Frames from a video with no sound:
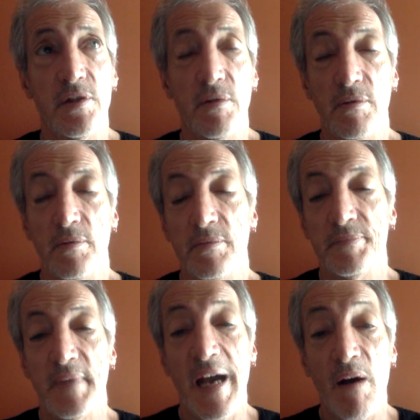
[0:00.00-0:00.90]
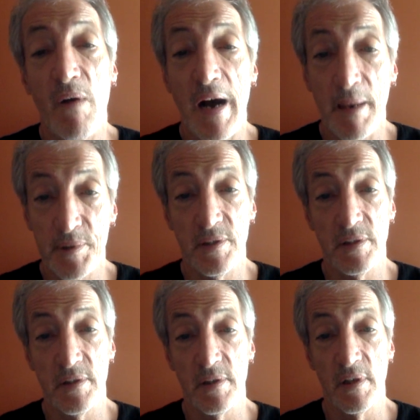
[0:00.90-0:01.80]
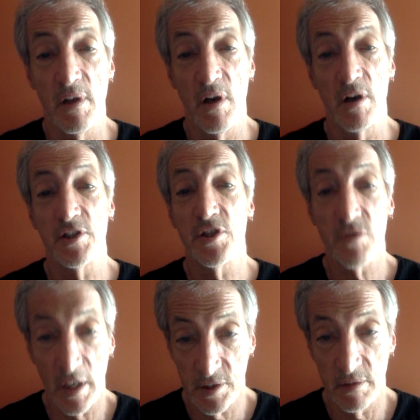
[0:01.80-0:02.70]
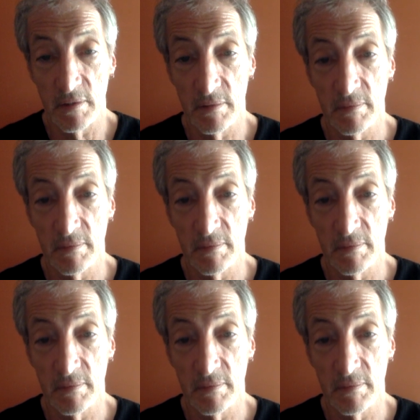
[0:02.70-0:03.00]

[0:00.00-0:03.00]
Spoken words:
to how options are structured.